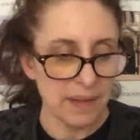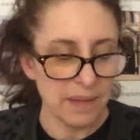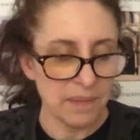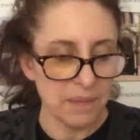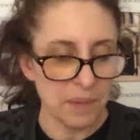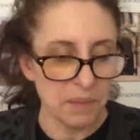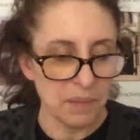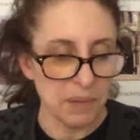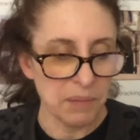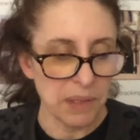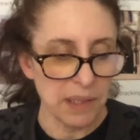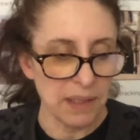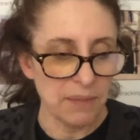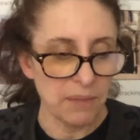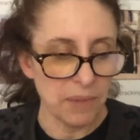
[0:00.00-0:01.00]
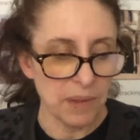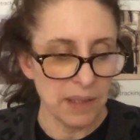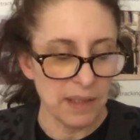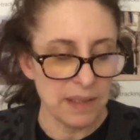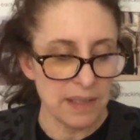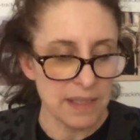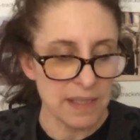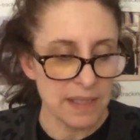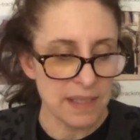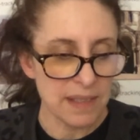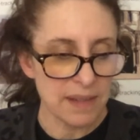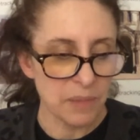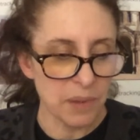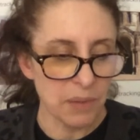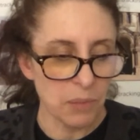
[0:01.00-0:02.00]
we, we, we just,
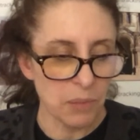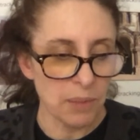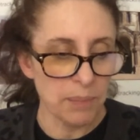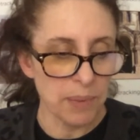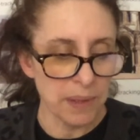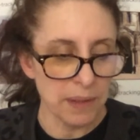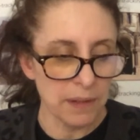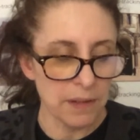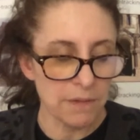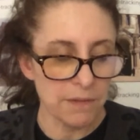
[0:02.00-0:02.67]
we're built